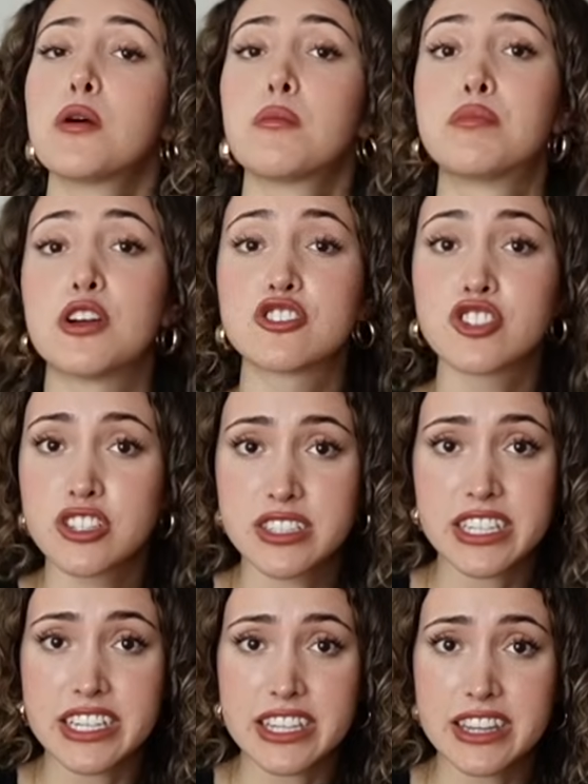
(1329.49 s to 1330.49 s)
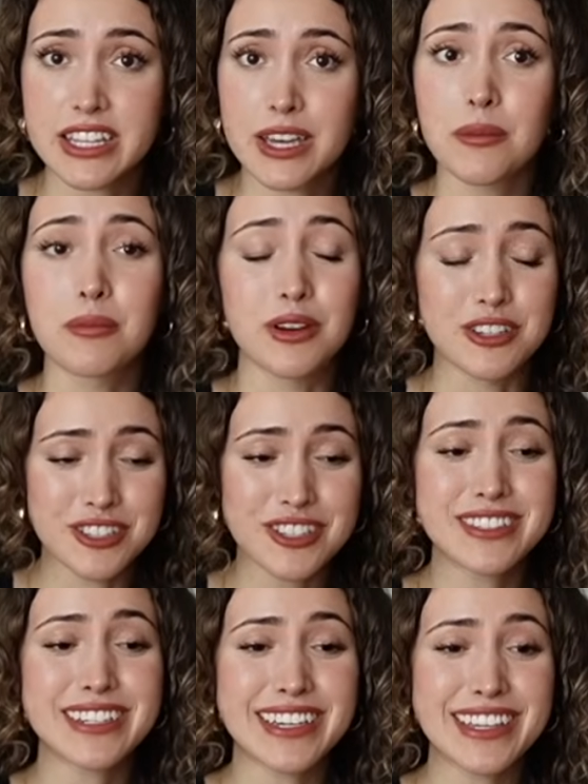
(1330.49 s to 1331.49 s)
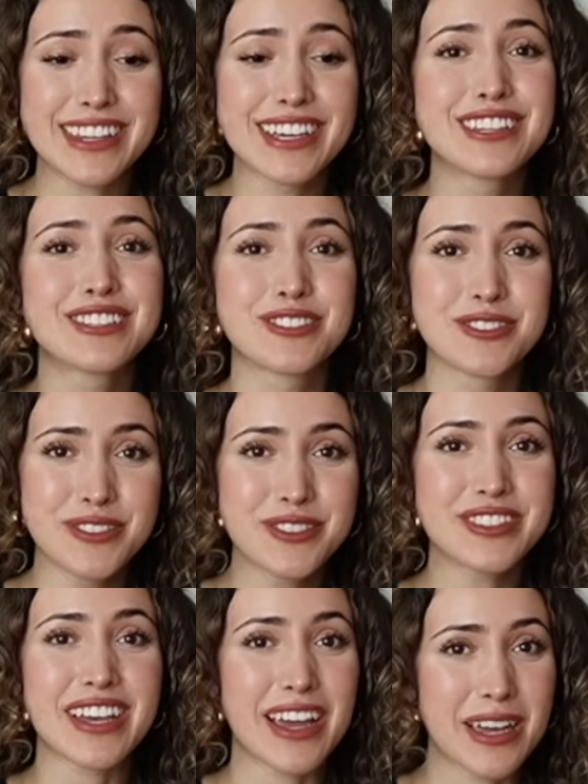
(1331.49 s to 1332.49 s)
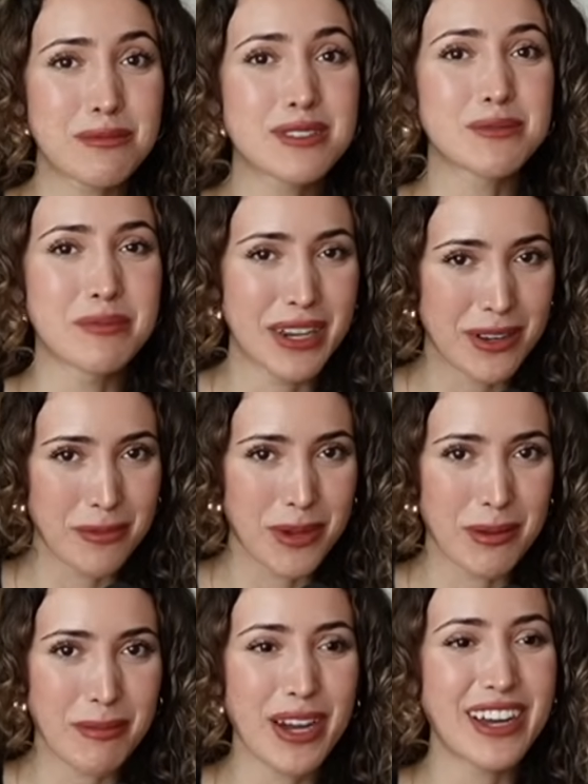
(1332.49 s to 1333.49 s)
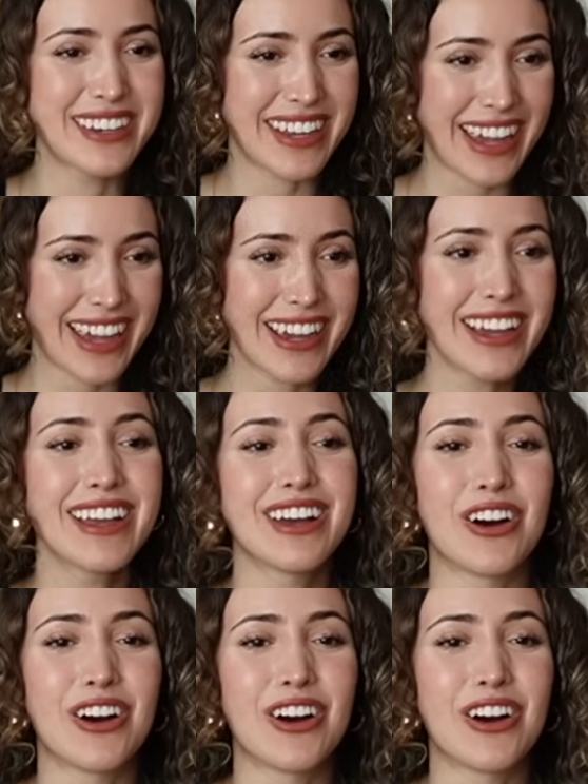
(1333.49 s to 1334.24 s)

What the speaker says: Brush your teeth. Brush your teeth 2 times minimum a day.